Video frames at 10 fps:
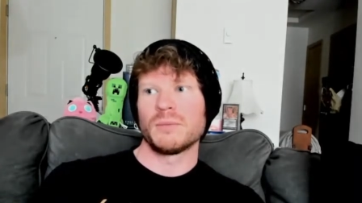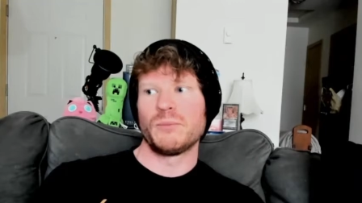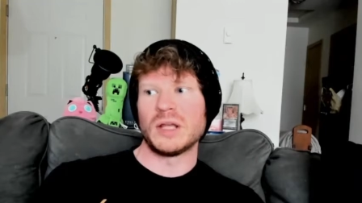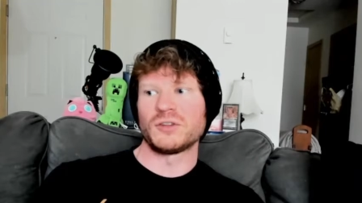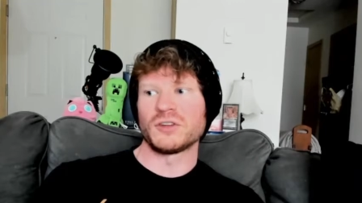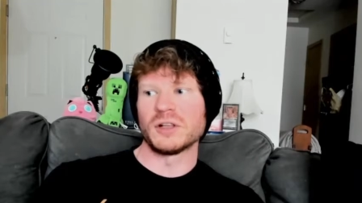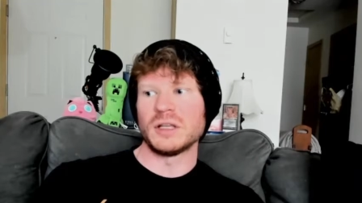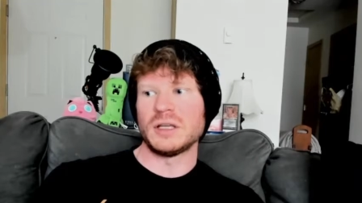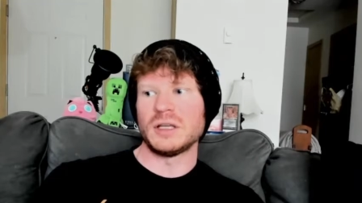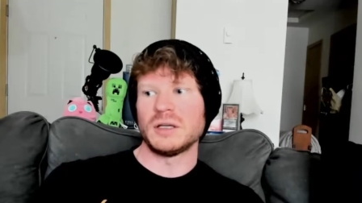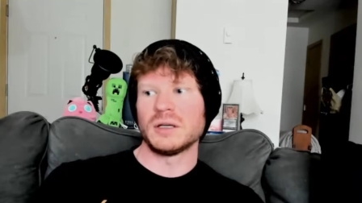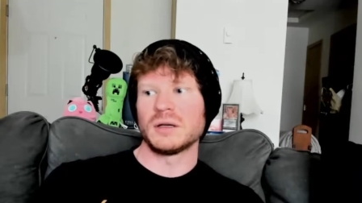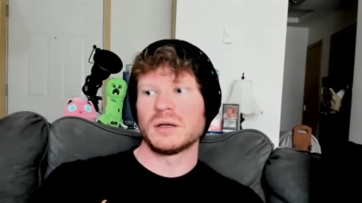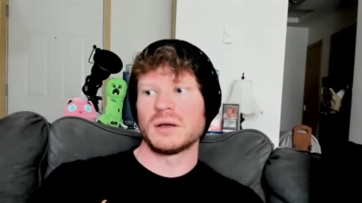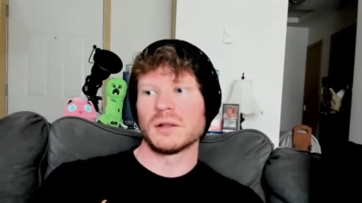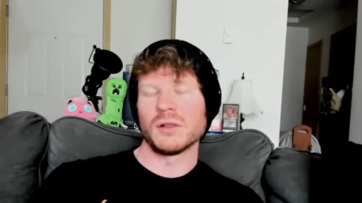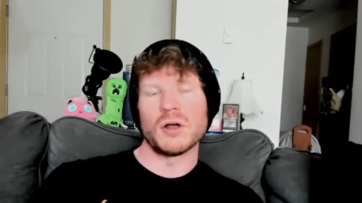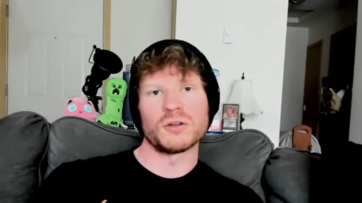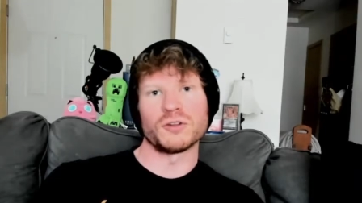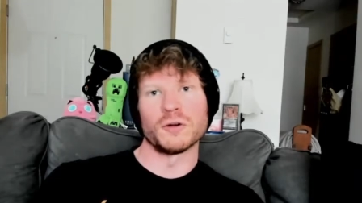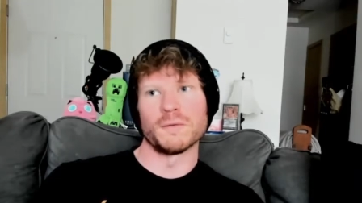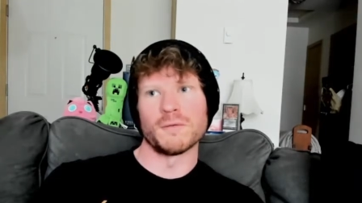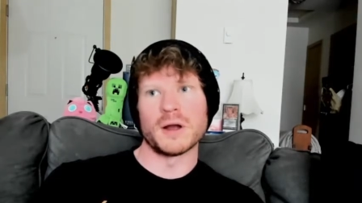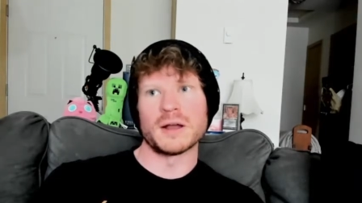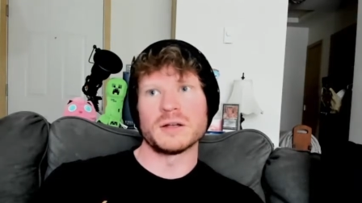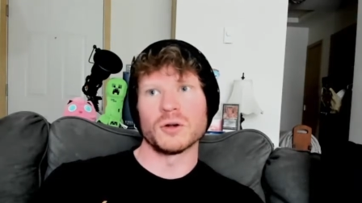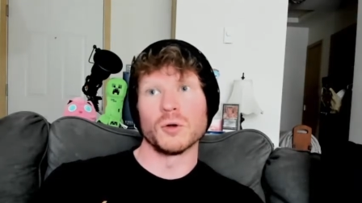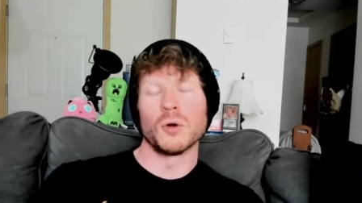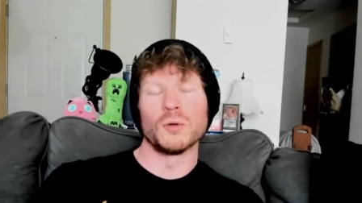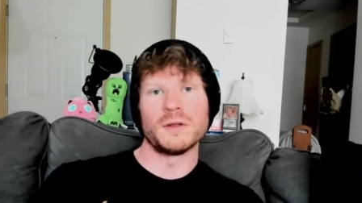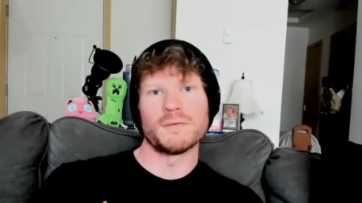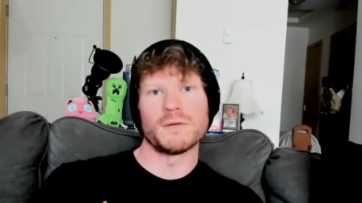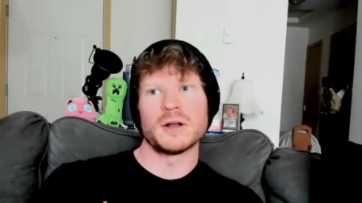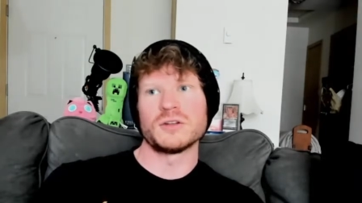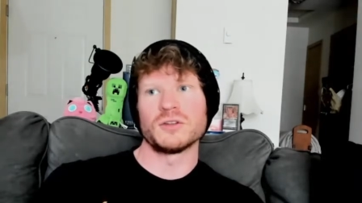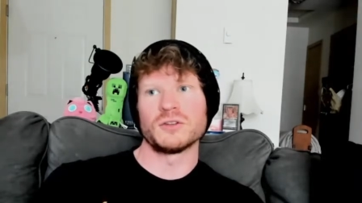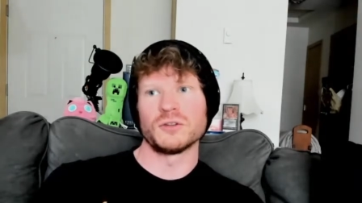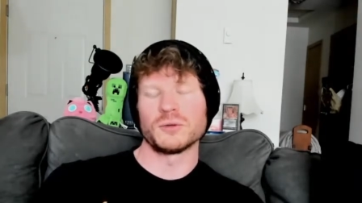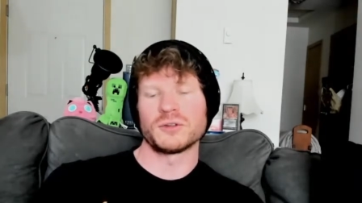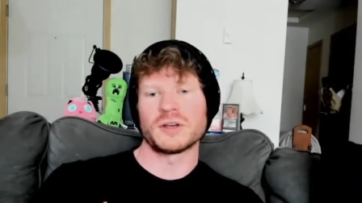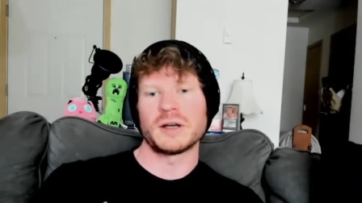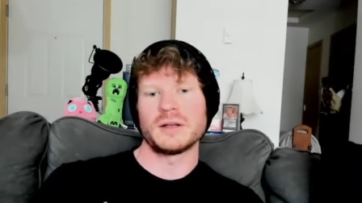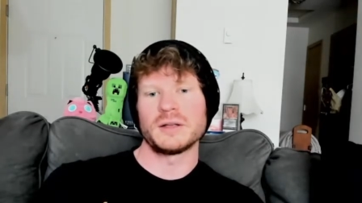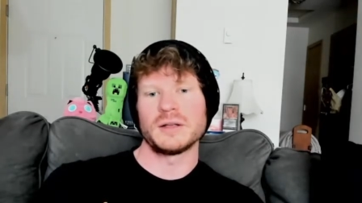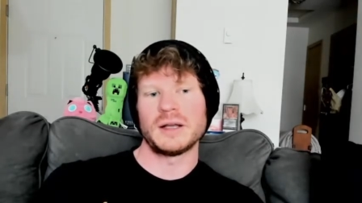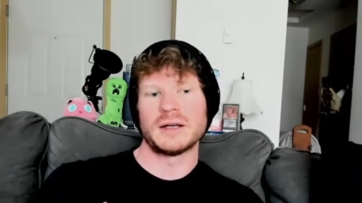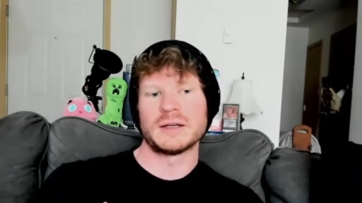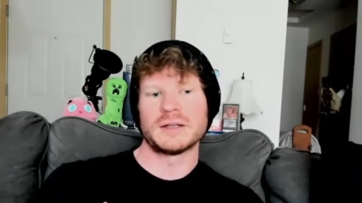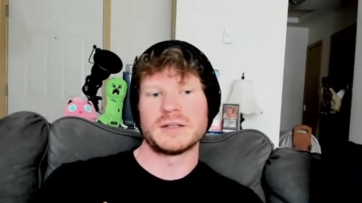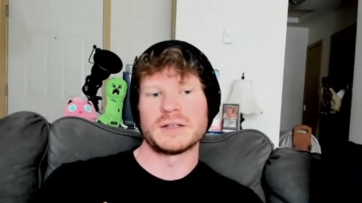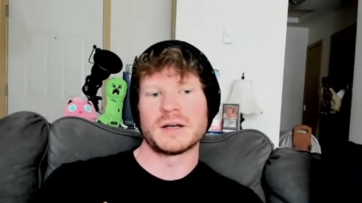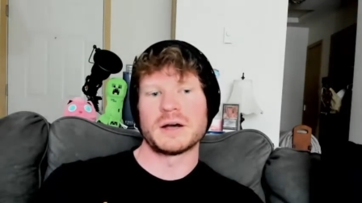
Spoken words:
basically lost her only friend to suicide. And